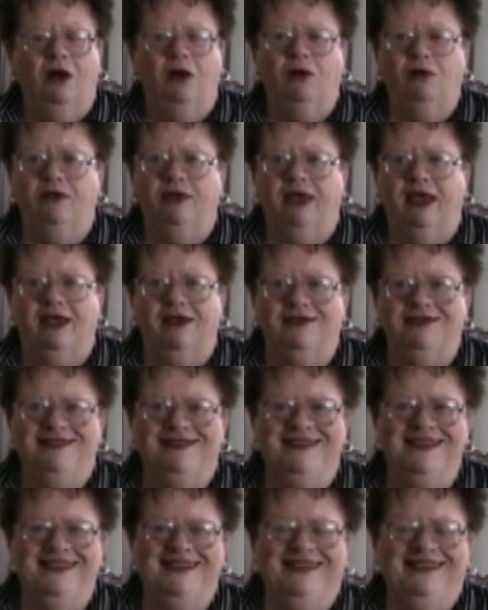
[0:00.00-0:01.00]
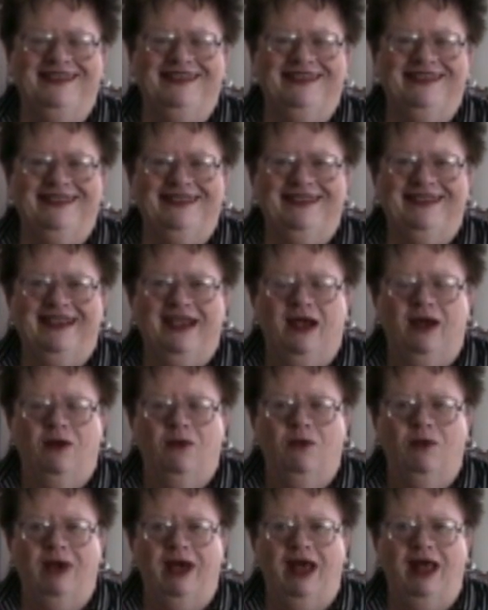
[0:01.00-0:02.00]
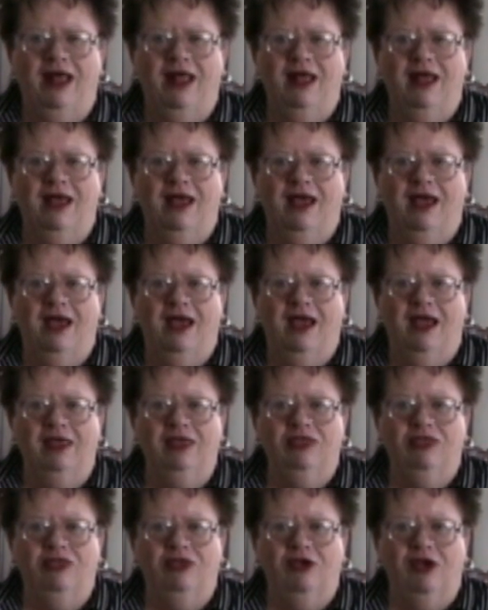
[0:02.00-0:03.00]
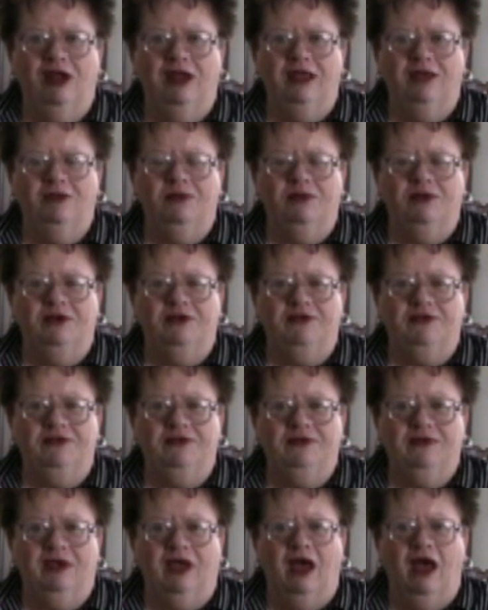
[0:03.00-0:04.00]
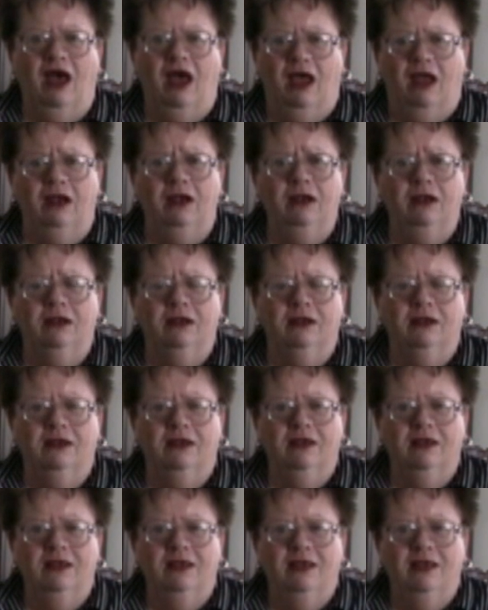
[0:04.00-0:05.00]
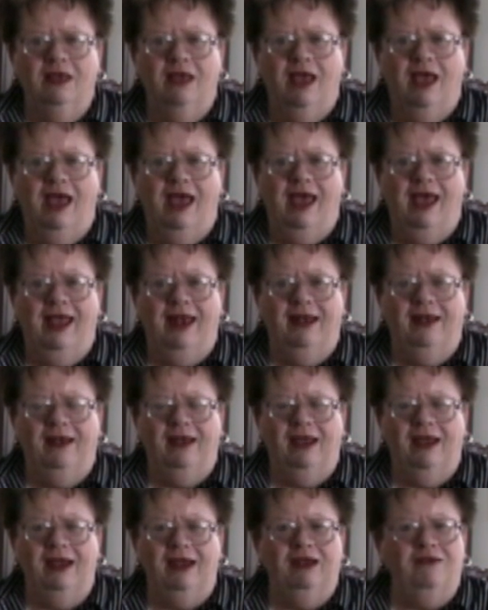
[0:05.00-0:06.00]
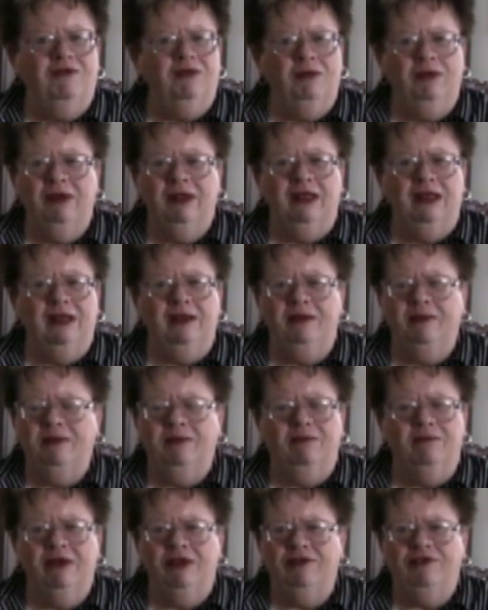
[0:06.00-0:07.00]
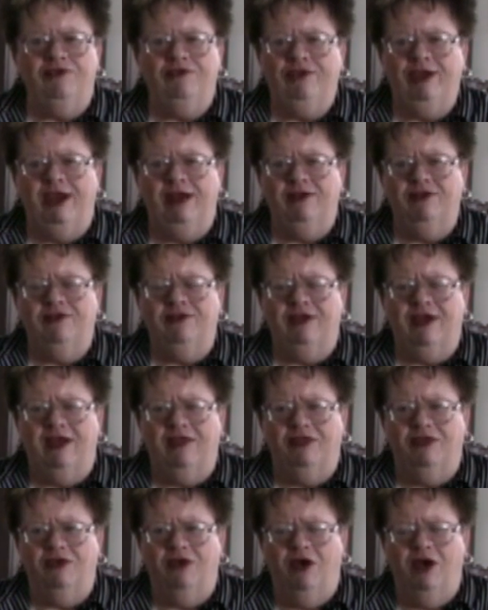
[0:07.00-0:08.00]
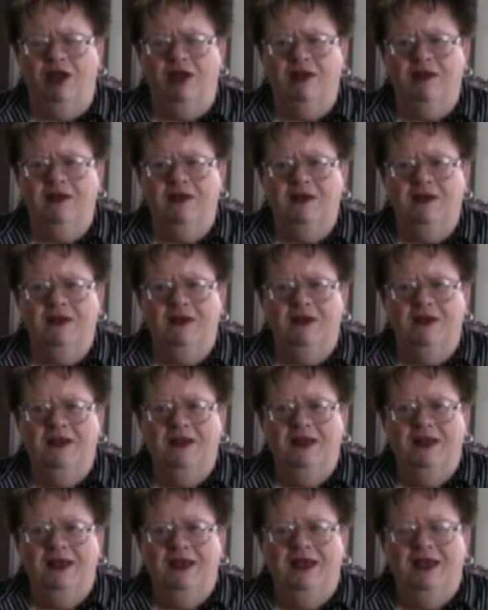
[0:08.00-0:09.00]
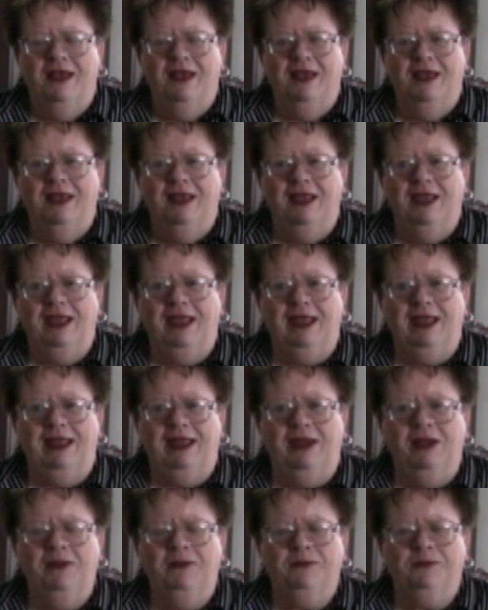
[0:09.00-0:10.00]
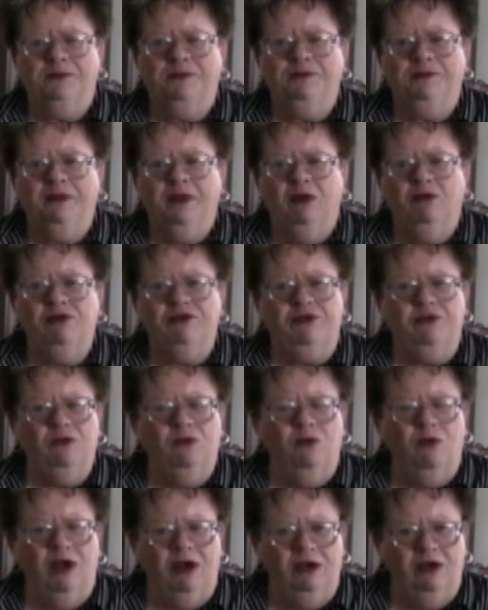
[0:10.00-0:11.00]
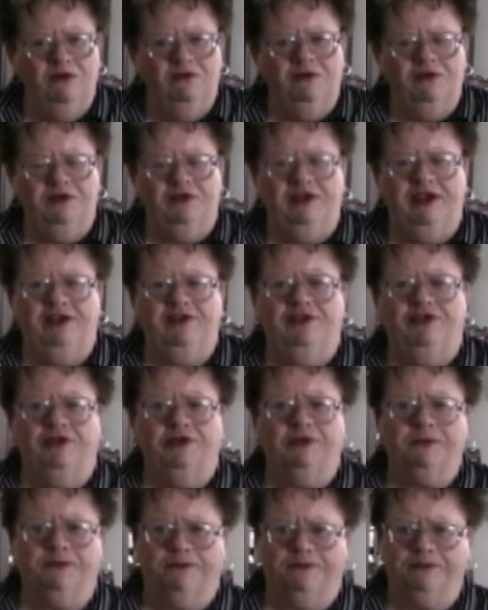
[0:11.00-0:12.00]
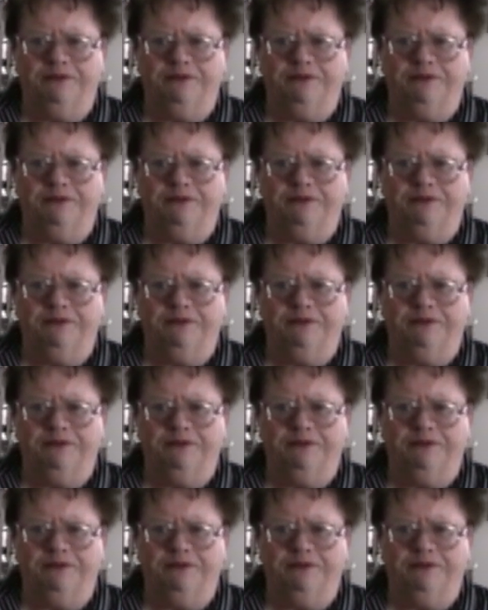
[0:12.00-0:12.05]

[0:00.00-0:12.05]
Oh, yes. Well, I thought he was God, and I never really much changed that thought. He was a wonderful teacher.